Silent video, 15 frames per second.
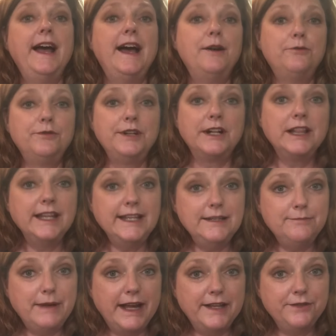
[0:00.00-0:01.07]
I want a
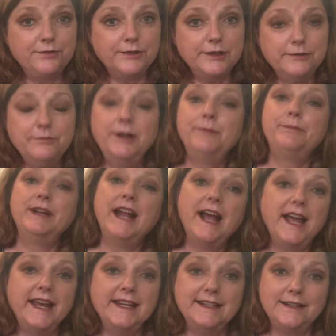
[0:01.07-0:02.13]
clean bathroom, but I
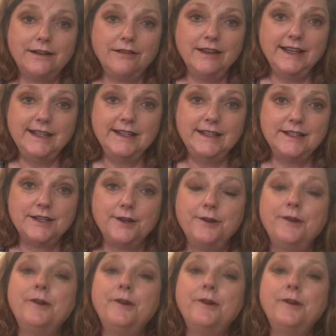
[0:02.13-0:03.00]
hate to clean it.